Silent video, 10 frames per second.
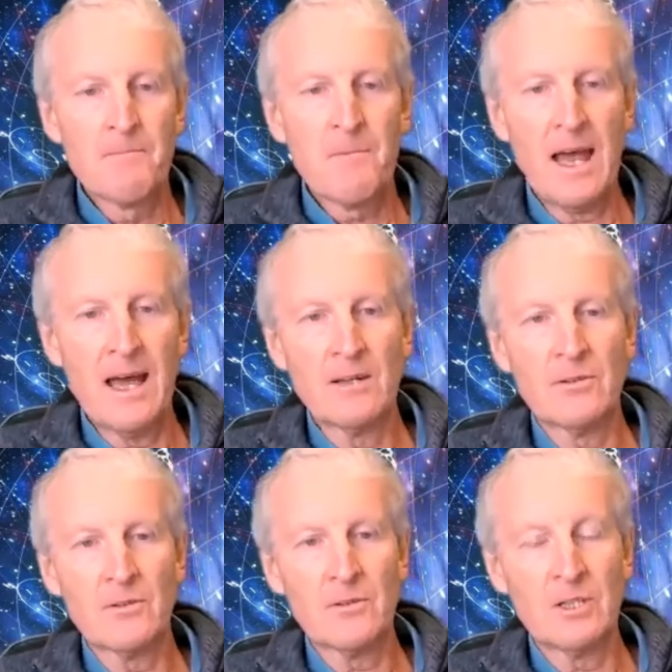
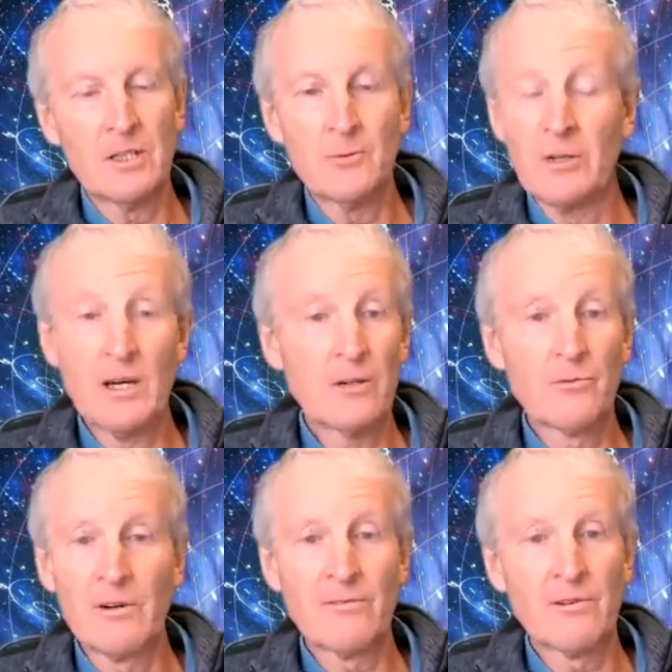And, you know, we know the
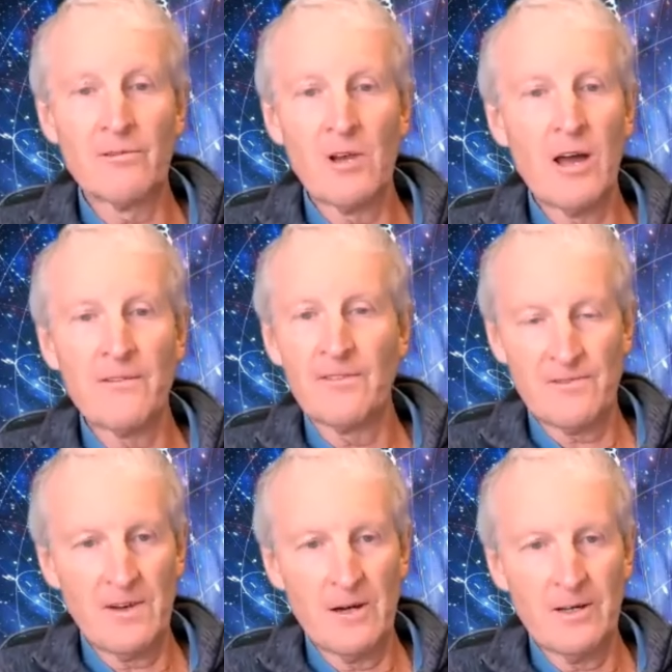river of life is
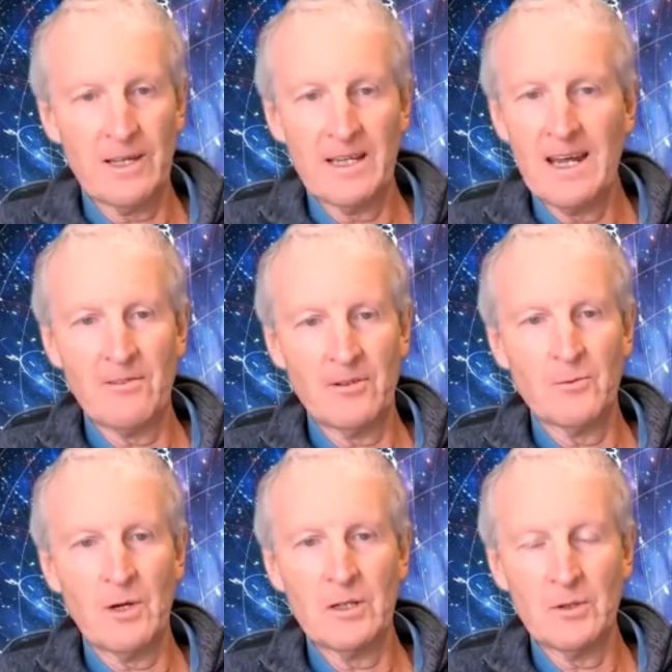flowing in heaven.
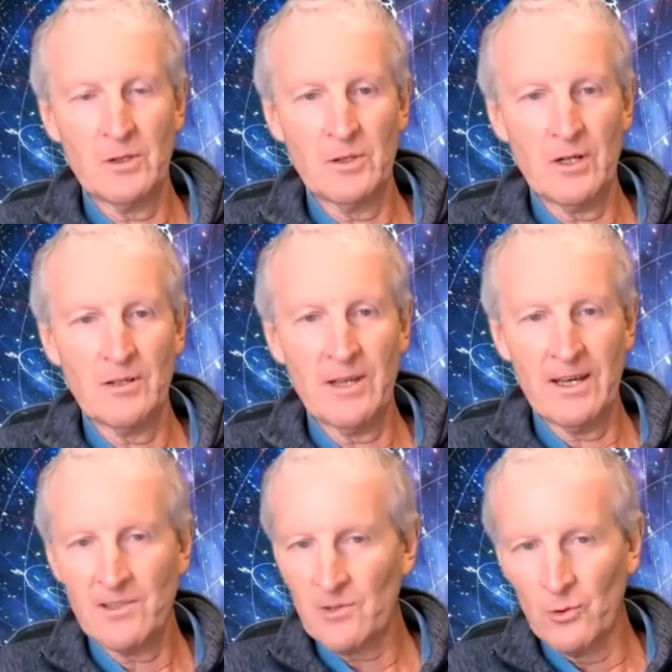Well,
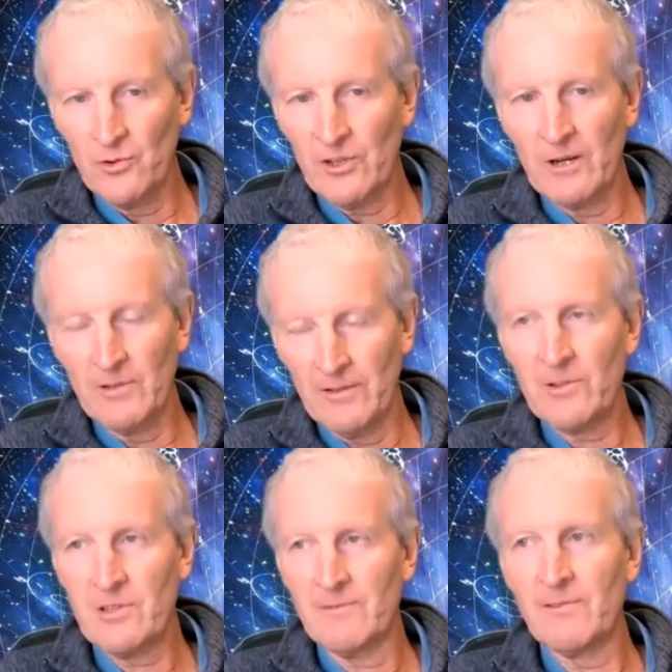there's also
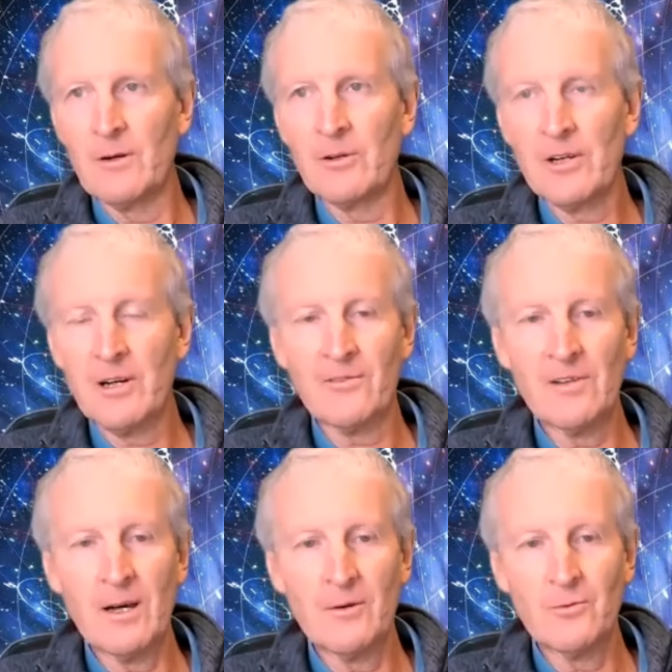rivers that flow on earth.
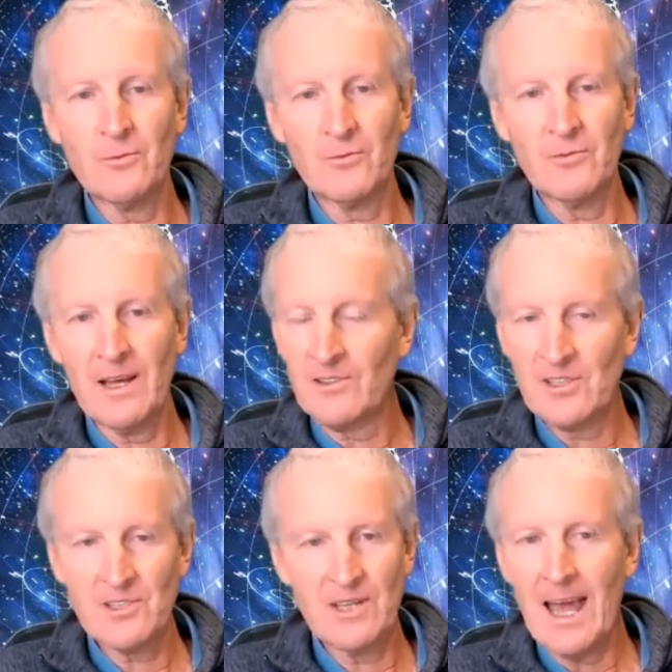Now, they're
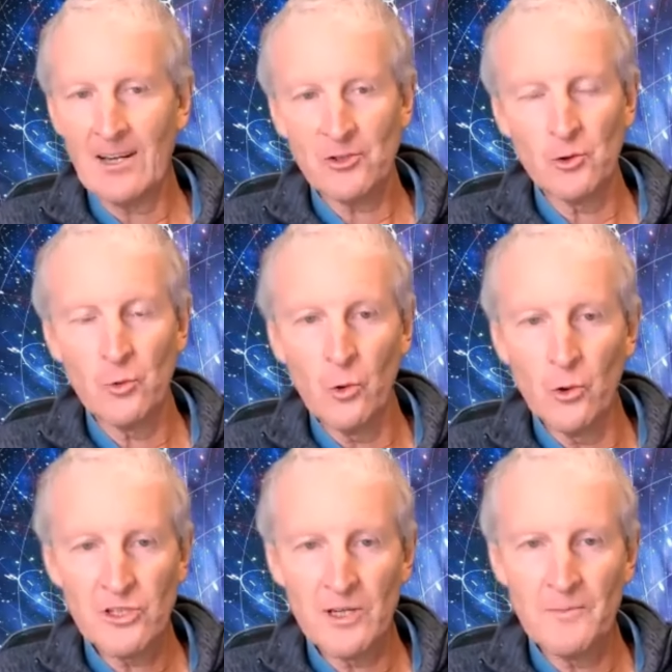just natural
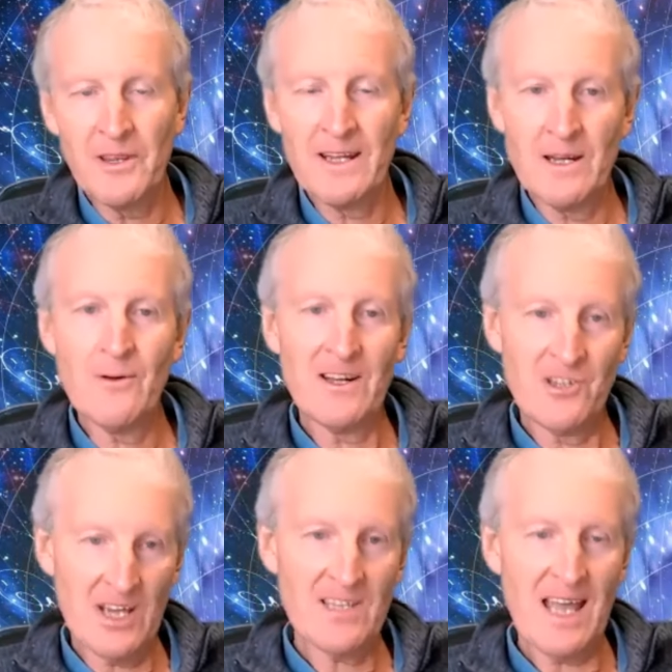water, but they don't
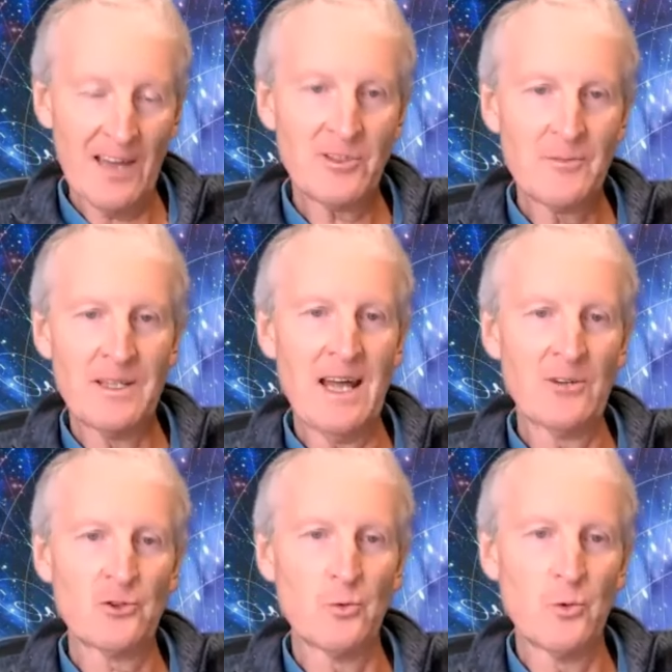just have to be
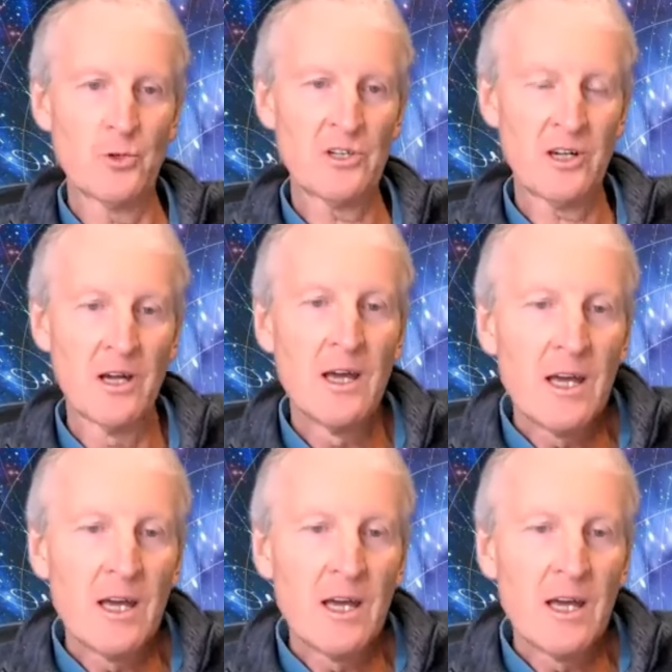natural water.